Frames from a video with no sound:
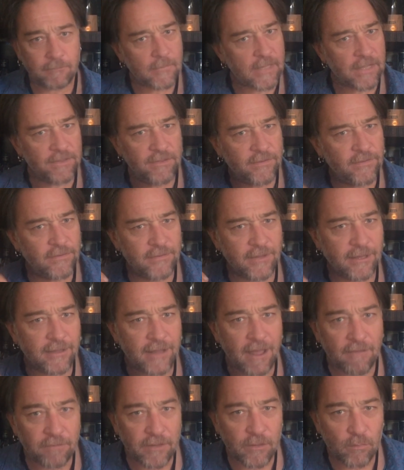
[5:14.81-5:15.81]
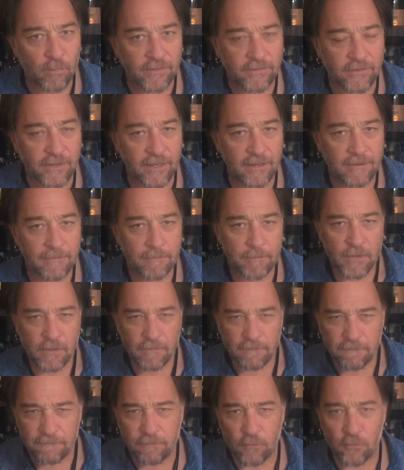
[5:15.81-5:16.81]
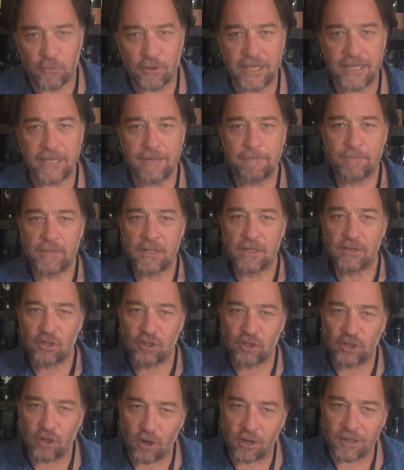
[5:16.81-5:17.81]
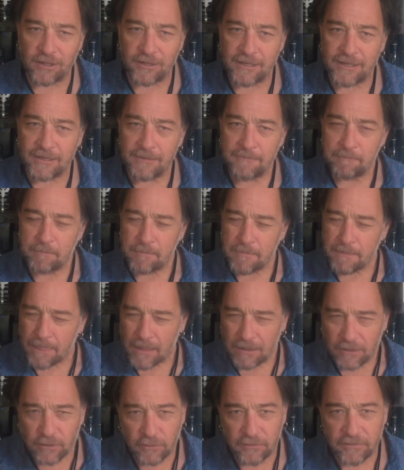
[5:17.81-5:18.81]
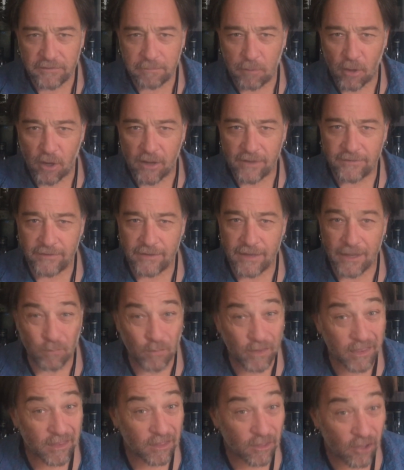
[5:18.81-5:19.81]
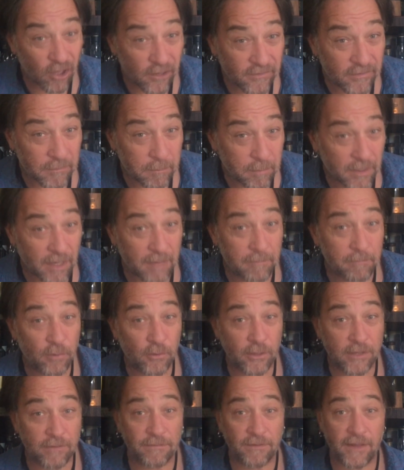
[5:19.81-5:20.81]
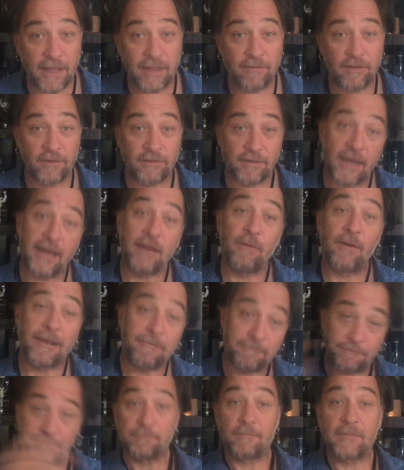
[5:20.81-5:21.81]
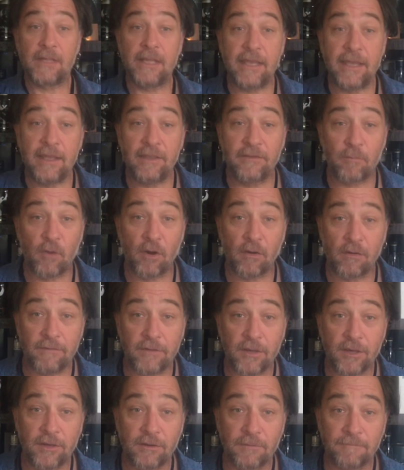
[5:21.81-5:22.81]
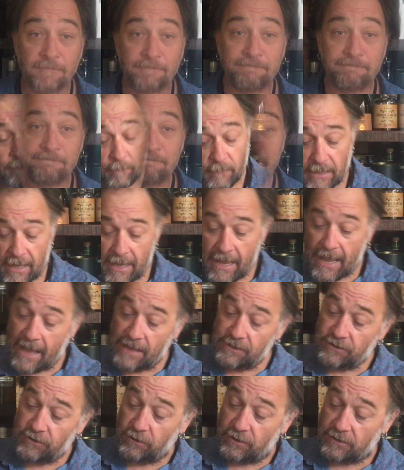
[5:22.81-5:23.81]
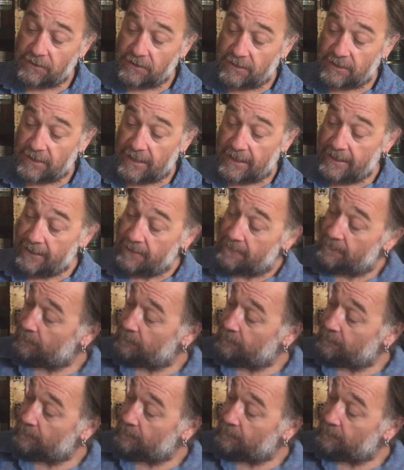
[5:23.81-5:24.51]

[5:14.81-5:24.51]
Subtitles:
This is a lovely whiskey, fruity, chocolatey, a little spicy, and with lots of plum pudding flavours. Anyway, here's my review. As you can see,